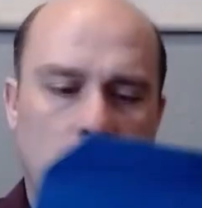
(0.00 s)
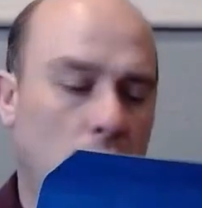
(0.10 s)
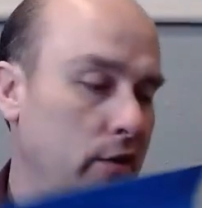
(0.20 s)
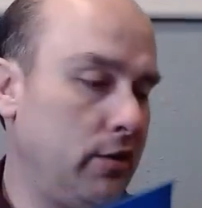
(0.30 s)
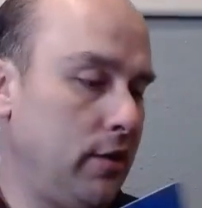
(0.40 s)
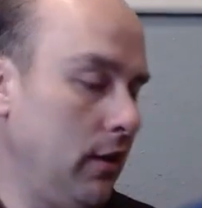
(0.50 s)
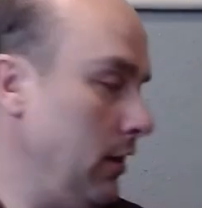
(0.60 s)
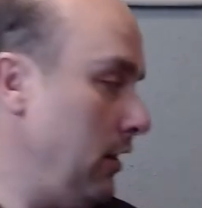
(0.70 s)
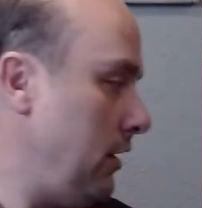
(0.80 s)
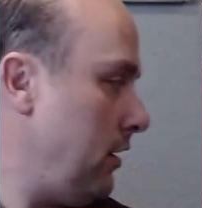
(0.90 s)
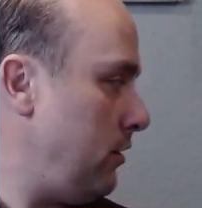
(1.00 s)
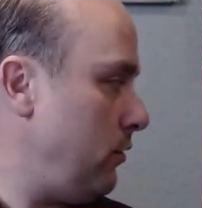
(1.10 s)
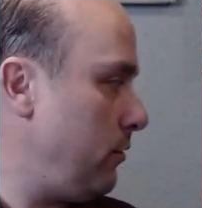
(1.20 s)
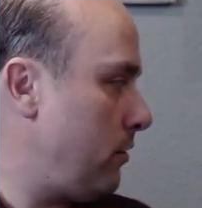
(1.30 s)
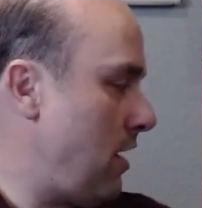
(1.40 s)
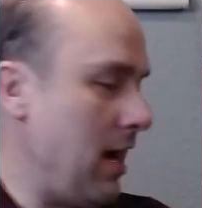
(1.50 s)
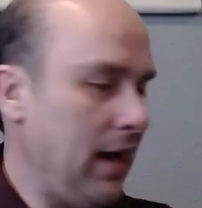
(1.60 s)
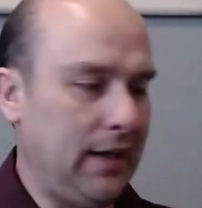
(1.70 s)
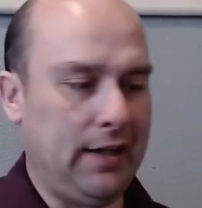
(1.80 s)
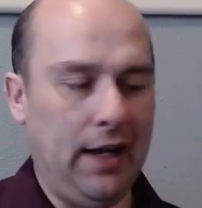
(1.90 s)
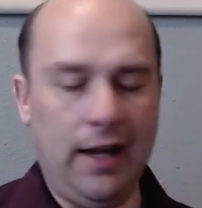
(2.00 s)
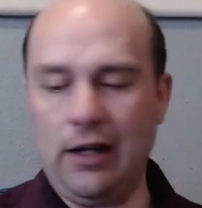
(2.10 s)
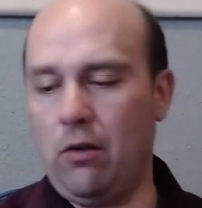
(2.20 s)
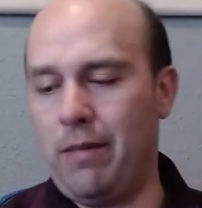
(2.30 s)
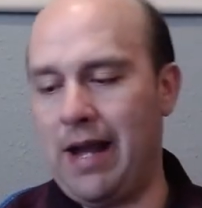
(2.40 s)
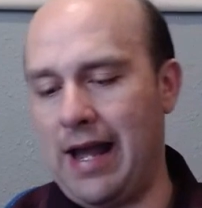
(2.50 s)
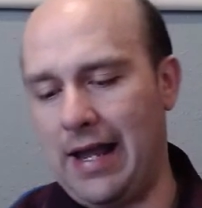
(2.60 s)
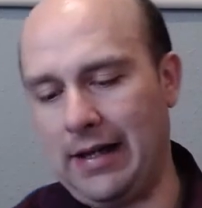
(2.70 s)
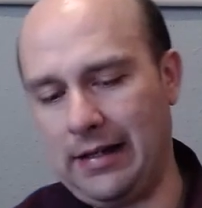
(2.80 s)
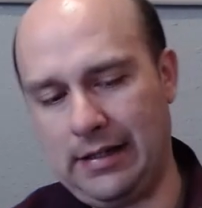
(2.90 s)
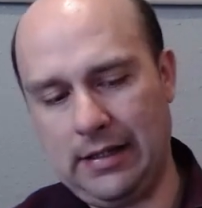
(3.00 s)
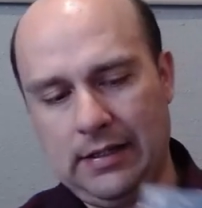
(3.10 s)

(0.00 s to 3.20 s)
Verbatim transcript: once you do crack, you can't go back